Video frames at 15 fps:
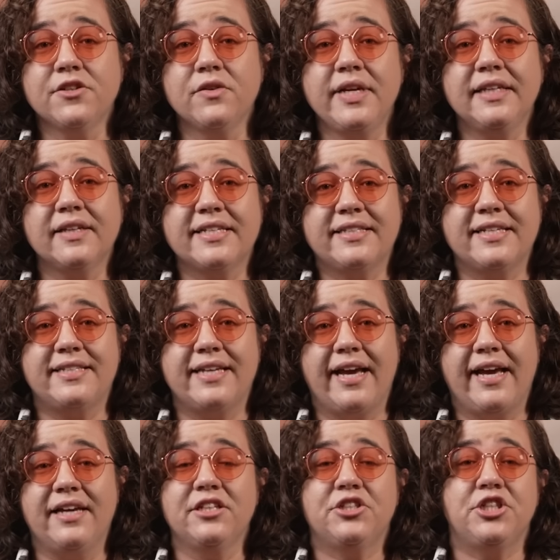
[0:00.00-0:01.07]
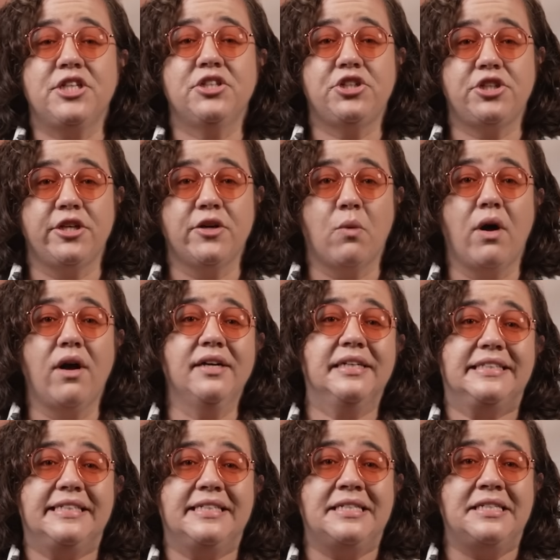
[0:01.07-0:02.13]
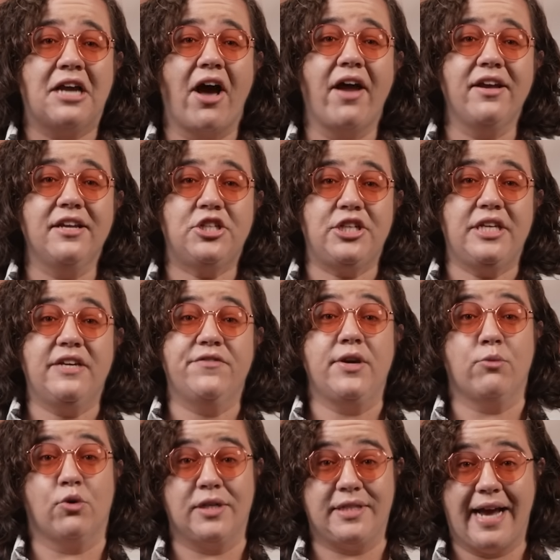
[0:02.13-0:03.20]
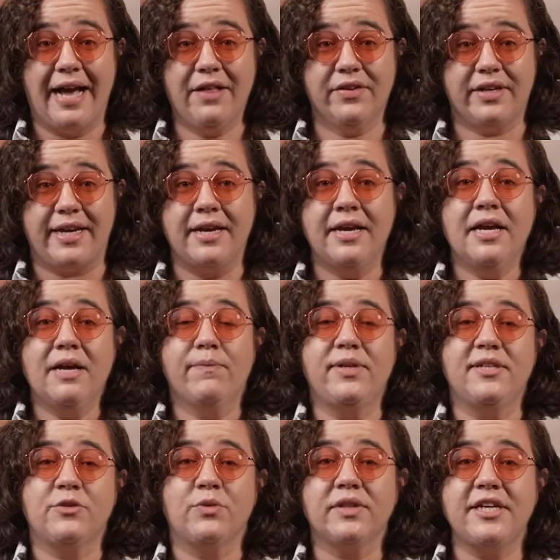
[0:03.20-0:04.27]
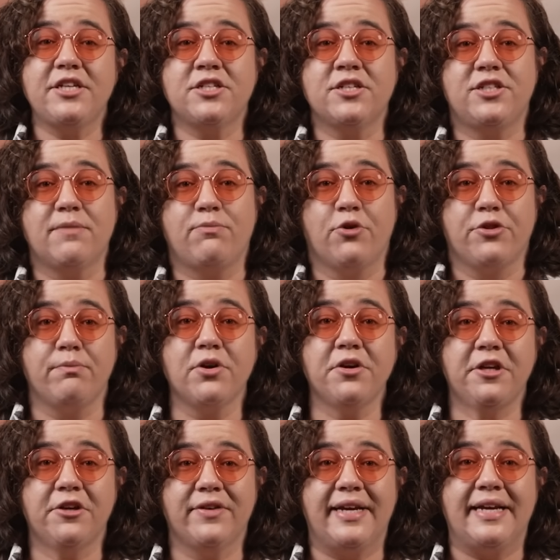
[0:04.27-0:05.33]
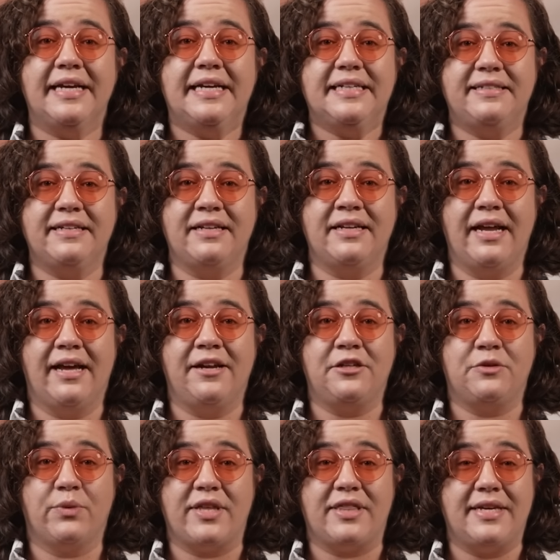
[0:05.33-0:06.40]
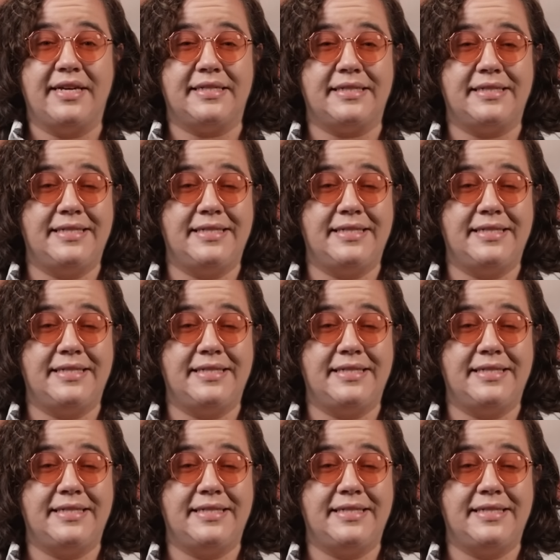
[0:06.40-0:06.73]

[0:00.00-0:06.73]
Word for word: So needless to say, Qin Shi Huang did not achieve immortality, but his relationship with Mercury didn't end with his